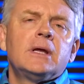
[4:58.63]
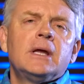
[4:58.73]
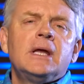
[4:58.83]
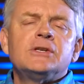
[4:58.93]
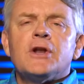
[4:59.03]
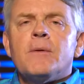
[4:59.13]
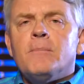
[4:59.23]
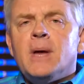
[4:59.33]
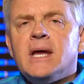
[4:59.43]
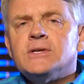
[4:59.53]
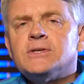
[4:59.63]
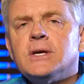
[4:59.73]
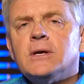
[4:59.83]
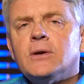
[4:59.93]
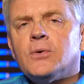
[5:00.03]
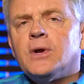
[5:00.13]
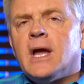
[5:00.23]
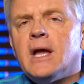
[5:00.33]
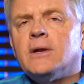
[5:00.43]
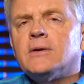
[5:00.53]
He's an amazing
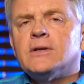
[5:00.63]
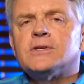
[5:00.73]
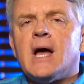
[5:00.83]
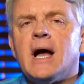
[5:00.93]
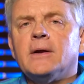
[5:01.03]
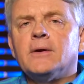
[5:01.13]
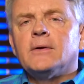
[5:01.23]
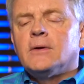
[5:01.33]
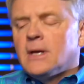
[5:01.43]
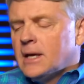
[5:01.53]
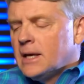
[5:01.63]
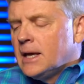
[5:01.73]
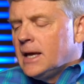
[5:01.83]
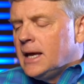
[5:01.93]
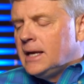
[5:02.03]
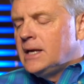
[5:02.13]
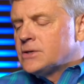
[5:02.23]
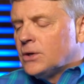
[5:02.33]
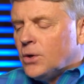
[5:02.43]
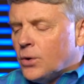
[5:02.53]
creator, designer, and
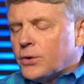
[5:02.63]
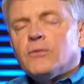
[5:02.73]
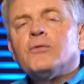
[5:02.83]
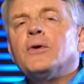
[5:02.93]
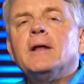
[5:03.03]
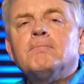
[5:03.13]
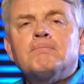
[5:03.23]
he's a loyal friend.